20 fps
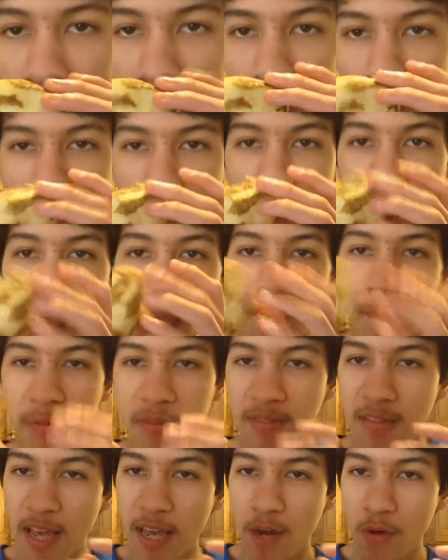Alright,
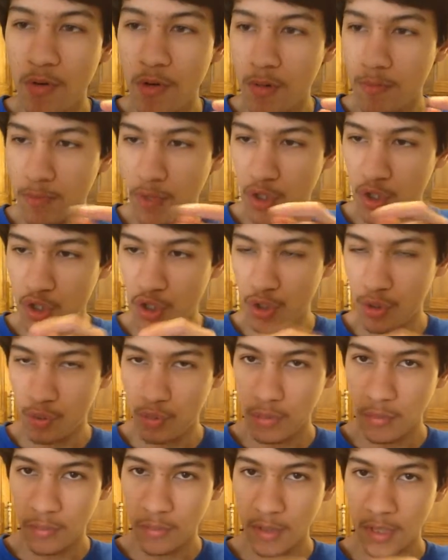potato number two.
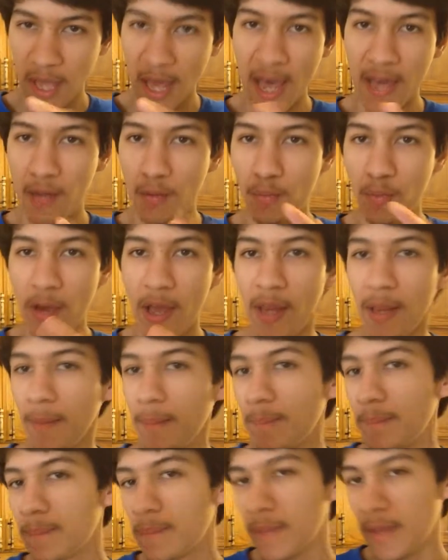Kinda ready.
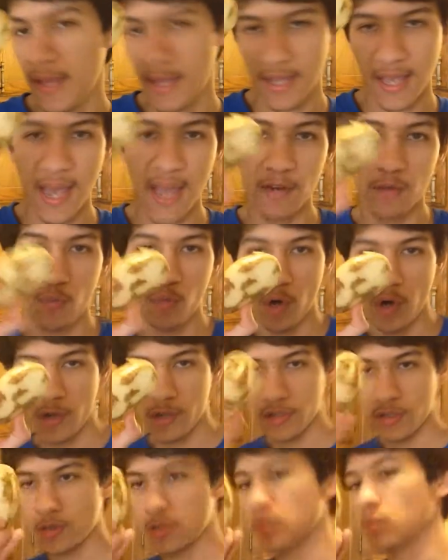It kinda
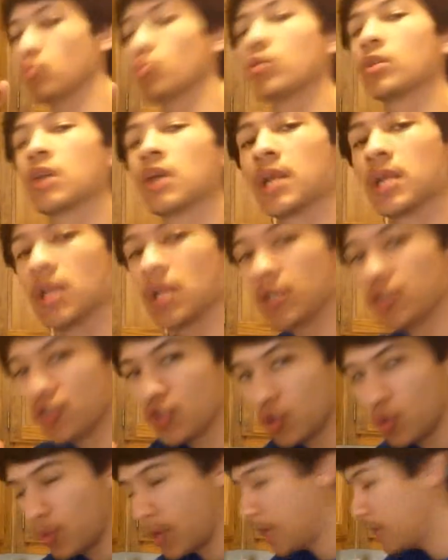works, so we're gonna
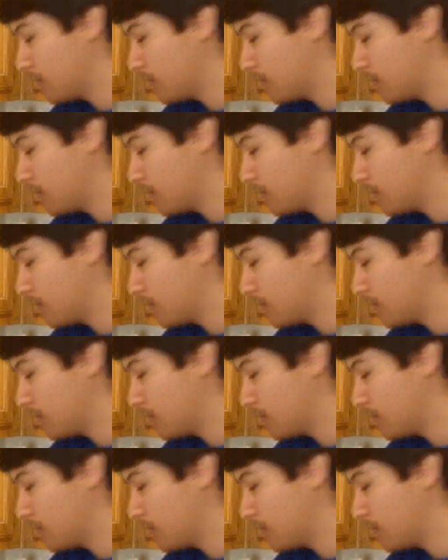do